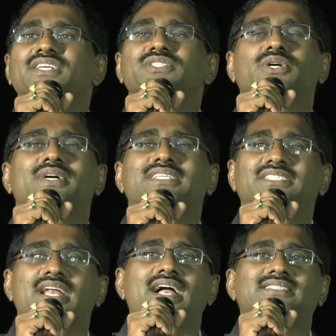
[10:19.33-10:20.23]
So
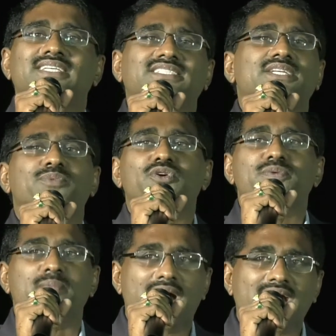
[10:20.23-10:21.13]
it's not just
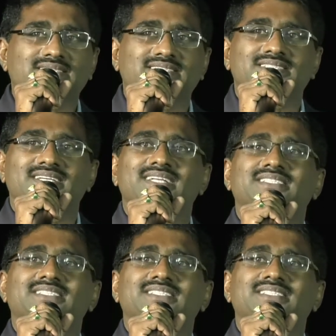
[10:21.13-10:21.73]
about marks,